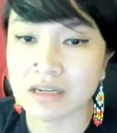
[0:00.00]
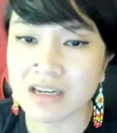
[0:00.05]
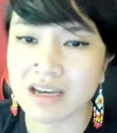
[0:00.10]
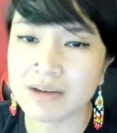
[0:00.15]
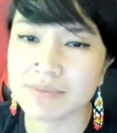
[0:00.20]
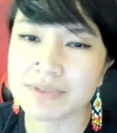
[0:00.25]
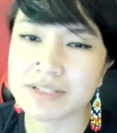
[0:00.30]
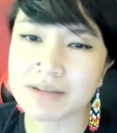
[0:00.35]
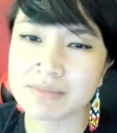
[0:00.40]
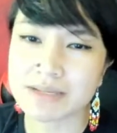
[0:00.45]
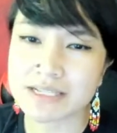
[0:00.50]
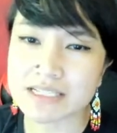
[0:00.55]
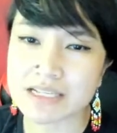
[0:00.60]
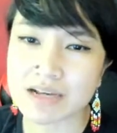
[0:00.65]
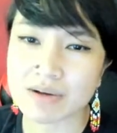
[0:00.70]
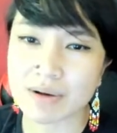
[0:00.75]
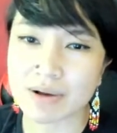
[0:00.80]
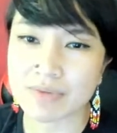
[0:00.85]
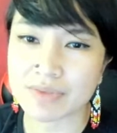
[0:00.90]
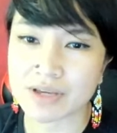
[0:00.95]
I'm still messing
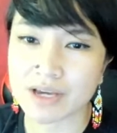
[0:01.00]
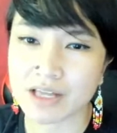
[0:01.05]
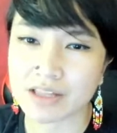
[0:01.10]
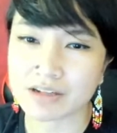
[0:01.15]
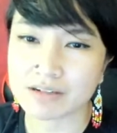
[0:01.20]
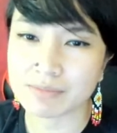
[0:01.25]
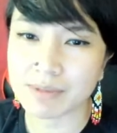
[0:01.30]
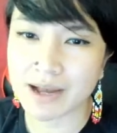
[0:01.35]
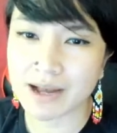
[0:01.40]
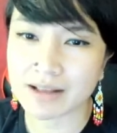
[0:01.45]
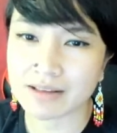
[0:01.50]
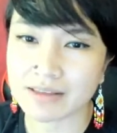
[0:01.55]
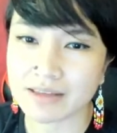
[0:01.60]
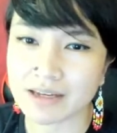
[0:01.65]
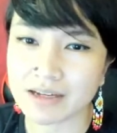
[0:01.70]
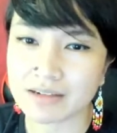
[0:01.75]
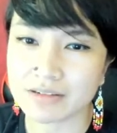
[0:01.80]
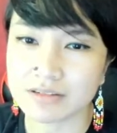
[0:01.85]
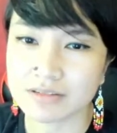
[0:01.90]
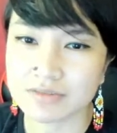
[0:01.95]
around with the color palette.
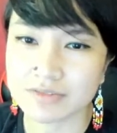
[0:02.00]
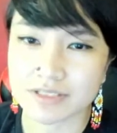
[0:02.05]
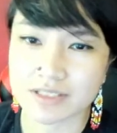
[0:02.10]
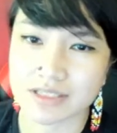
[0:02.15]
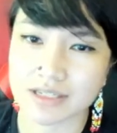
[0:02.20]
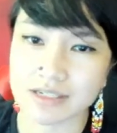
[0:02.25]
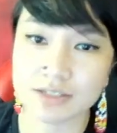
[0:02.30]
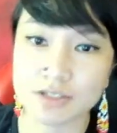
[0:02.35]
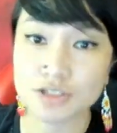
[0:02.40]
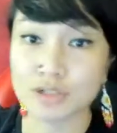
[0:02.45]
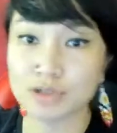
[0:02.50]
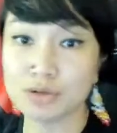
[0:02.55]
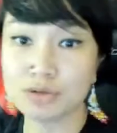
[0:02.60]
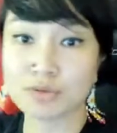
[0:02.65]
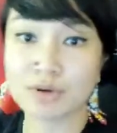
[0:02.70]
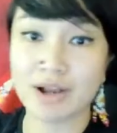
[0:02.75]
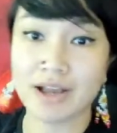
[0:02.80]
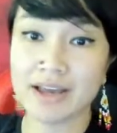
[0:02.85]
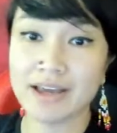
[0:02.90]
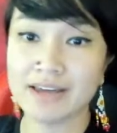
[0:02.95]
I don't know if it's like too
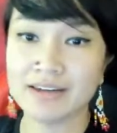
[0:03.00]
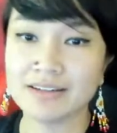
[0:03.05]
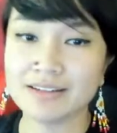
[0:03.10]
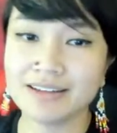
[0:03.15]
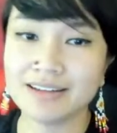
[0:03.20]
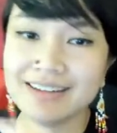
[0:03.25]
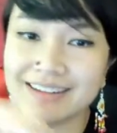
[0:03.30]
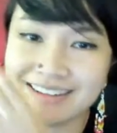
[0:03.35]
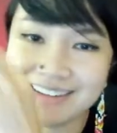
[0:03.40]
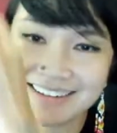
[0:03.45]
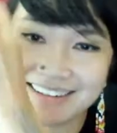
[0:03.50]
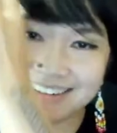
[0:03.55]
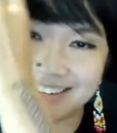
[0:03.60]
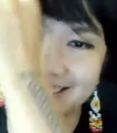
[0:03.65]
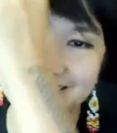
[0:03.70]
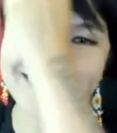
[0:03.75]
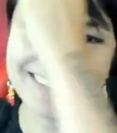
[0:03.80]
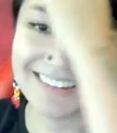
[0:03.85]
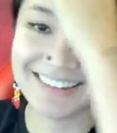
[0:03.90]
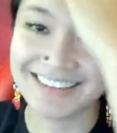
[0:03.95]
red,
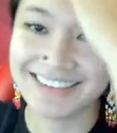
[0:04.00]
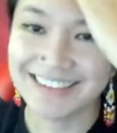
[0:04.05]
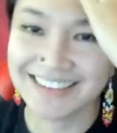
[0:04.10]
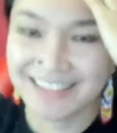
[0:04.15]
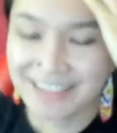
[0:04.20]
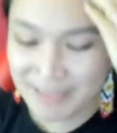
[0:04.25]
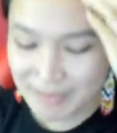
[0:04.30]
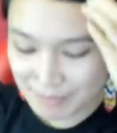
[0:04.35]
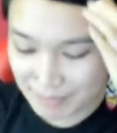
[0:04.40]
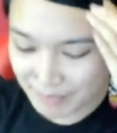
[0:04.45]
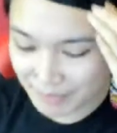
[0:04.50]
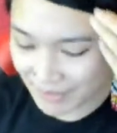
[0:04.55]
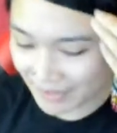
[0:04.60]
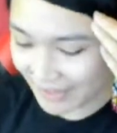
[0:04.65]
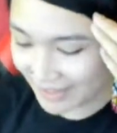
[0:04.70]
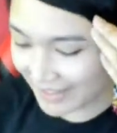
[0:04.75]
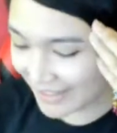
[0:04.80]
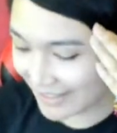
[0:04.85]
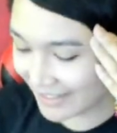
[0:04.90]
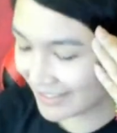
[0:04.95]

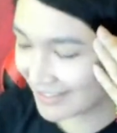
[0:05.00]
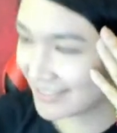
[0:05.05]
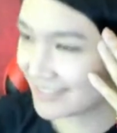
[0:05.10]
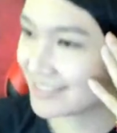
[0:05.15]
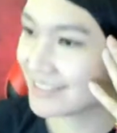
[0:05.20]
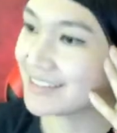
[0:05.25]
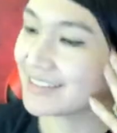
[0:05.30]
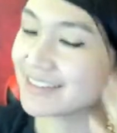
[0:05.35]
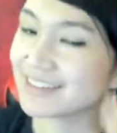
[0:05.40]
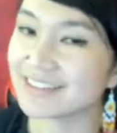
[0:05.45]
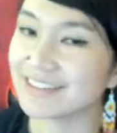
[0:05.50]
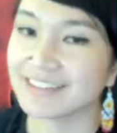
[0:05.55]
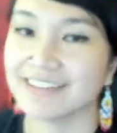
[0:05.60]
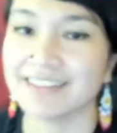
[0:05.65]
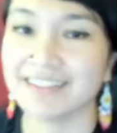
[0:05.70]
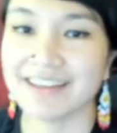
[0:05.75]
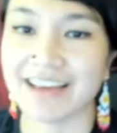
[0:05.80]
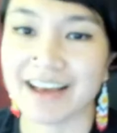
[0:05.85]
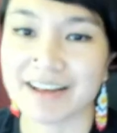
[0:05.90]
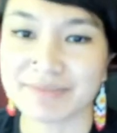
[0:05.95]
but
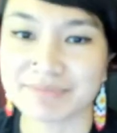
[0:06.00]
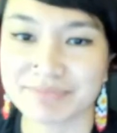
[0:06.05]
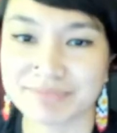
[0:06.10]
yeah,